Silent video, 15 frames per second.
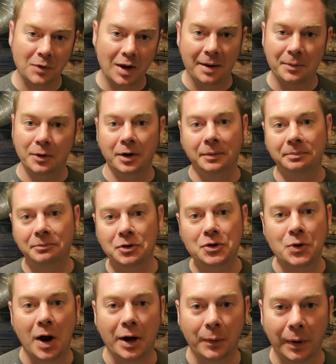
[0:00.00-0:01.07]
I'm going to
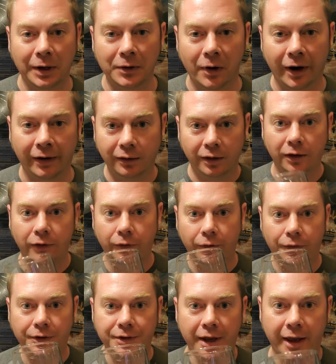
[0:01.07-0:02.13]
try to ignore it. You do
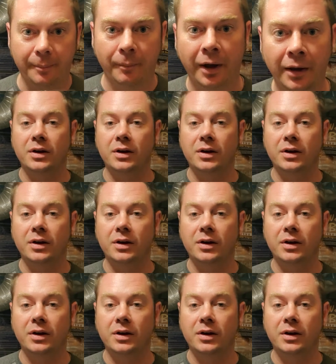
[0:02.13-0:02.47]
the same.